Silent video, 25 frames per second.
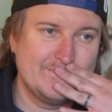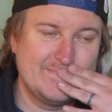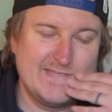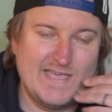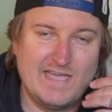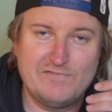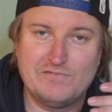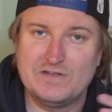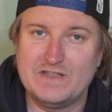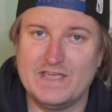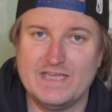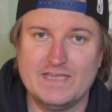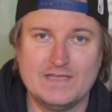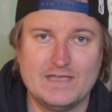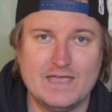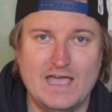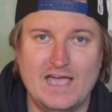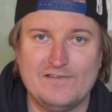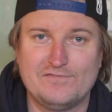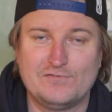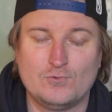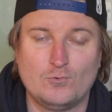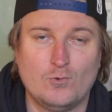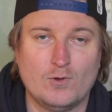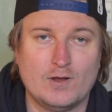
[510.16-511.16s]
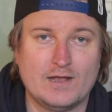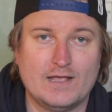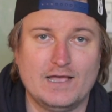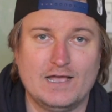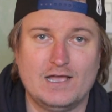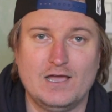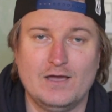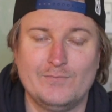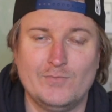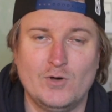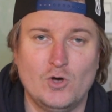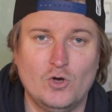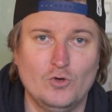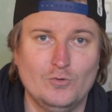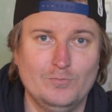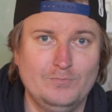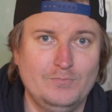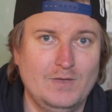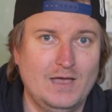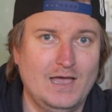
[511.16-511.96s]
every day after work, I come home,